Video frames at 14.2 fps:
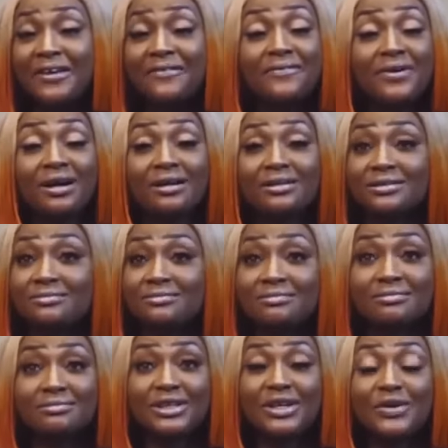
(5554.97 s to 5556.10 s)
In fact,
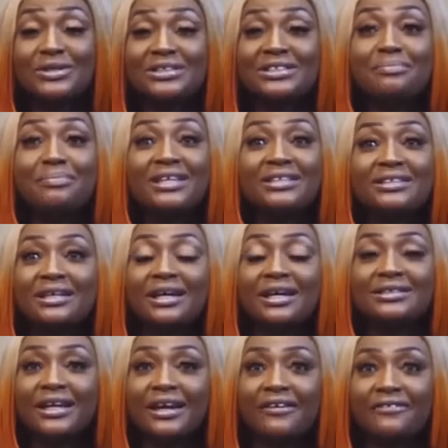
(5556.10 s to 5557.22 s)
it was the best
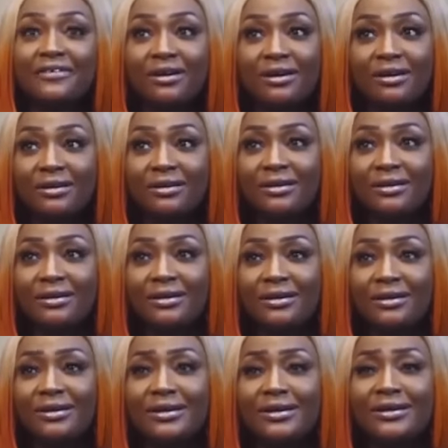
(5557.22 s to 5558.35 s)
sex ever.
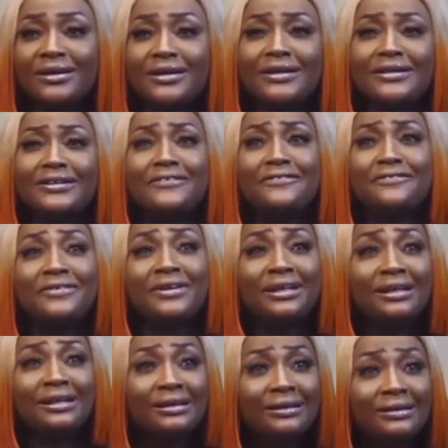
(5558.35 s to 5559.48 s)
The
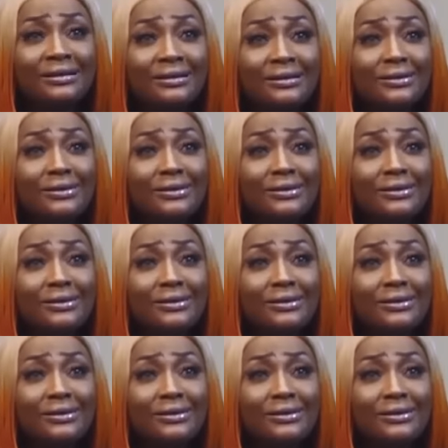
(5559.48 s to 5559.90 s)
feeling